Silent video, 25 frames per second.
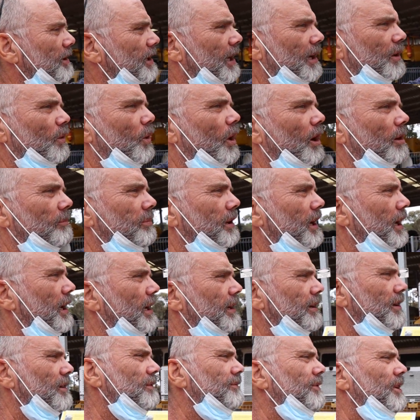that they're quite
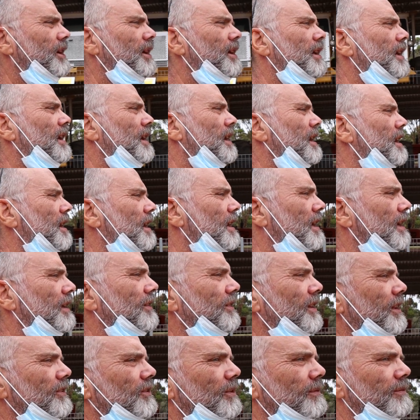proud of.
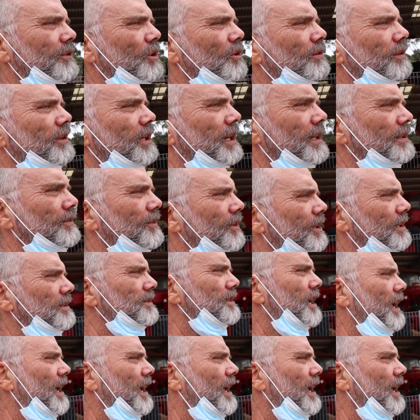There's a few things in